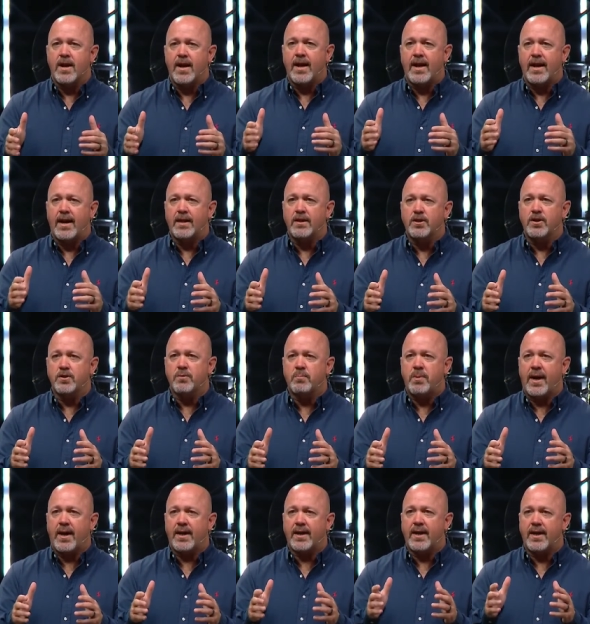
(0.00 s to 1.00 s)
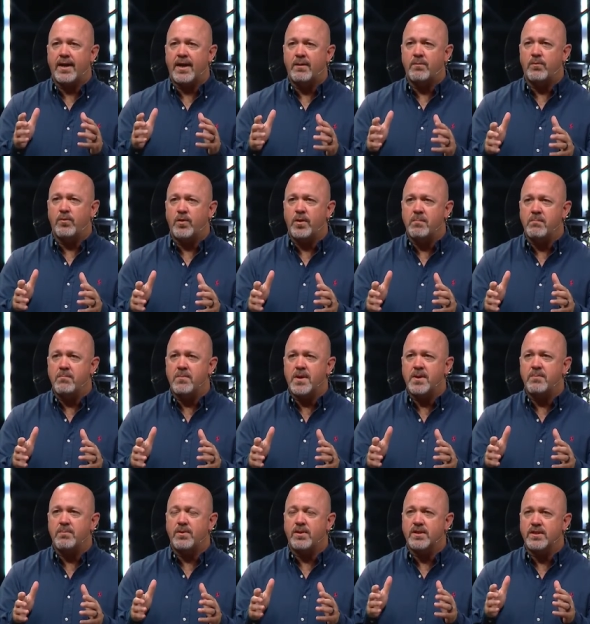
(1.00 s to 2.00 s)
And I look back and I
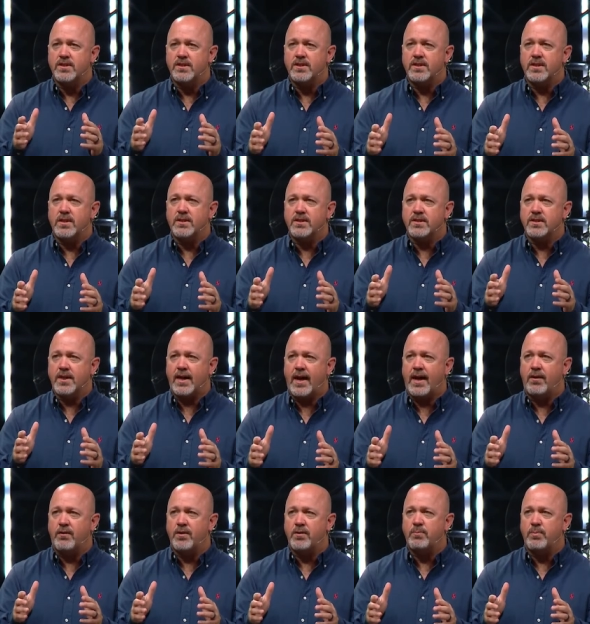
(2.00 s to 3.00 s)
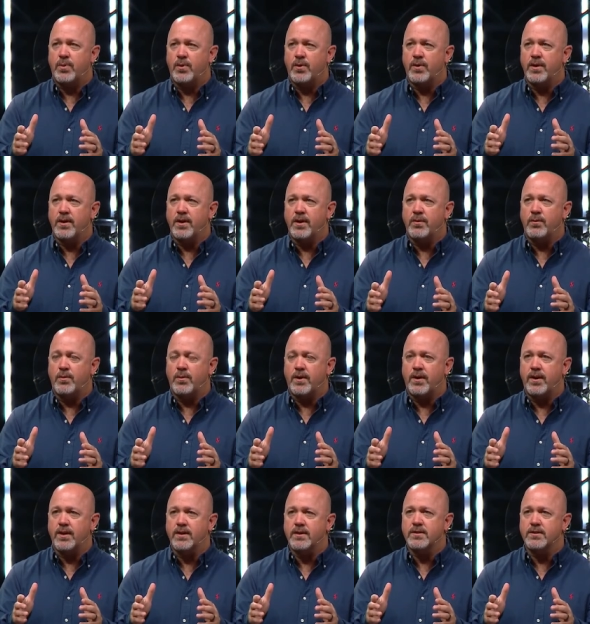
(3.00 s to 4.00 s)
remember just how important it
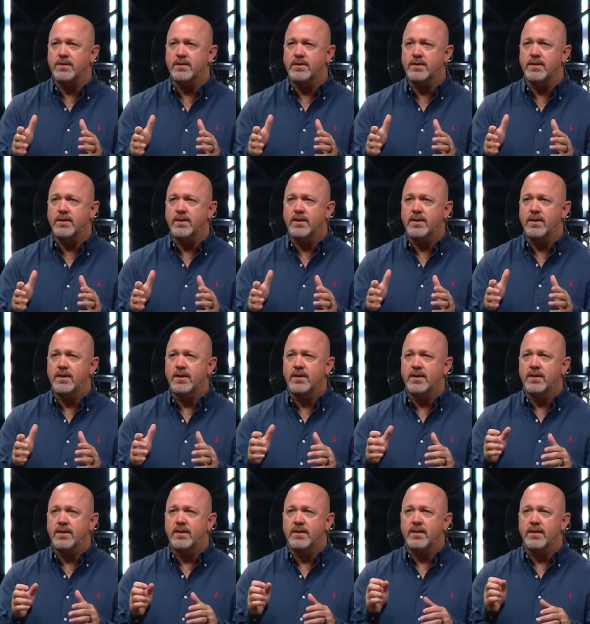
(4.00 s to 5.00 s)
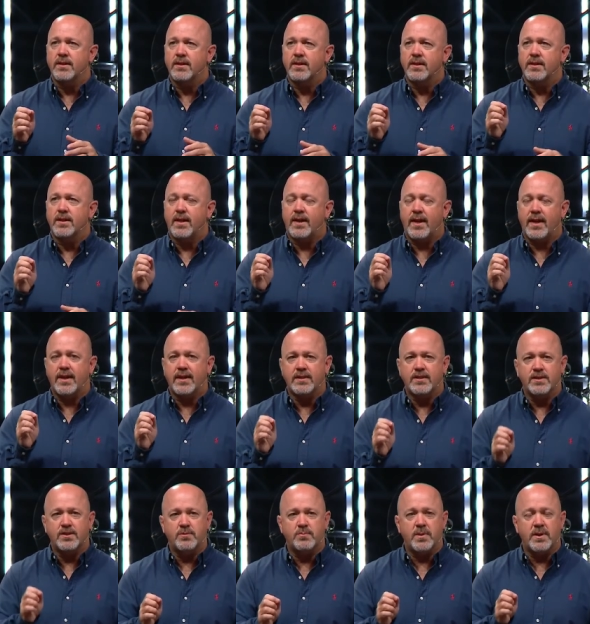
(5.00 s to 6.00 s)
was that I had
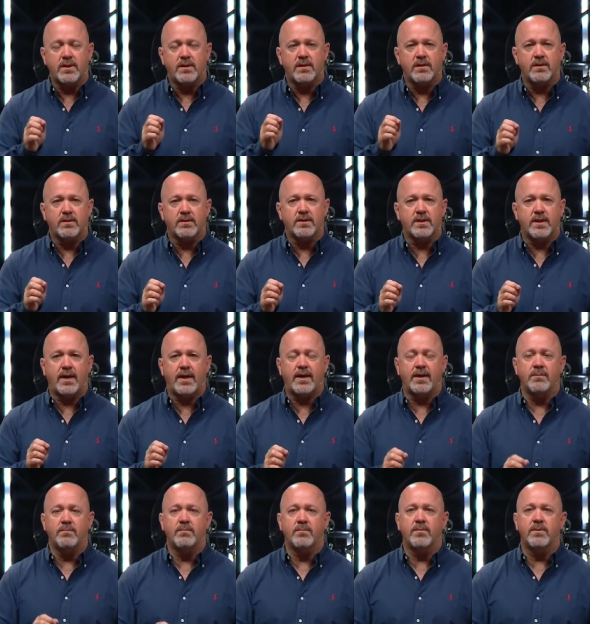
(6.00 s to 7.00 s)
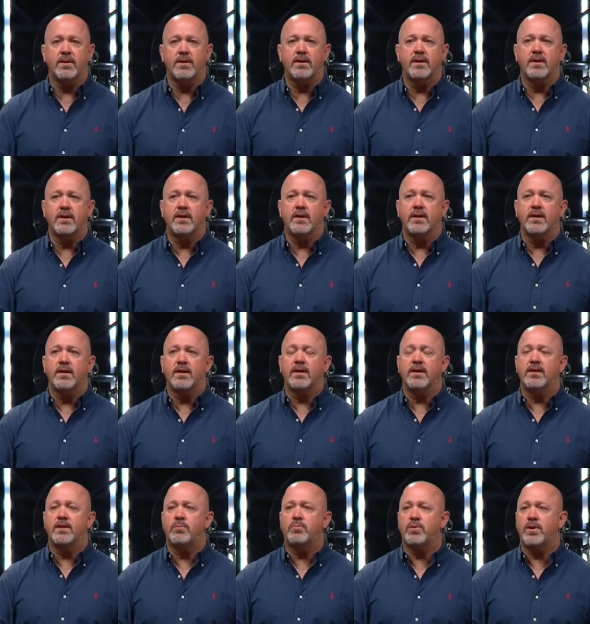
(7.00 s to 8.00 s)
spent a little time
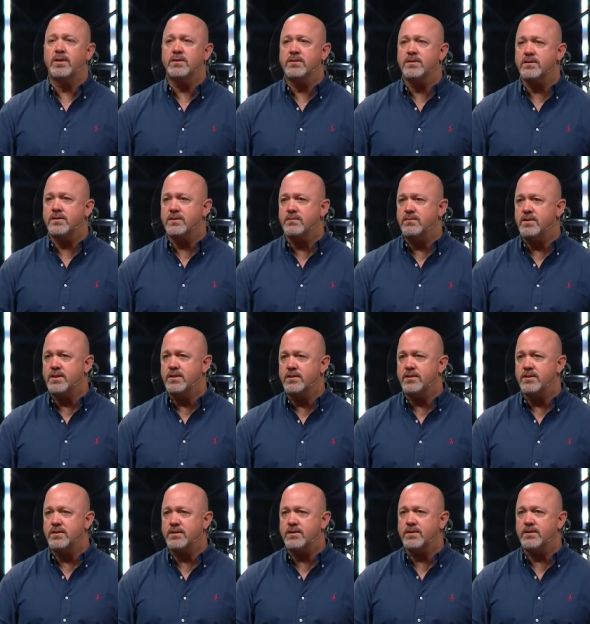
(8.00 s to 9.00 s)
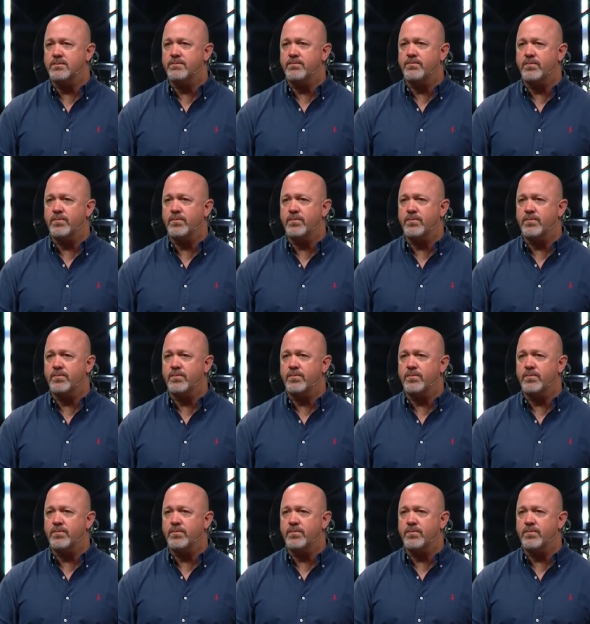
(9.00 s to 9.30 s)
in the presence of Jesus.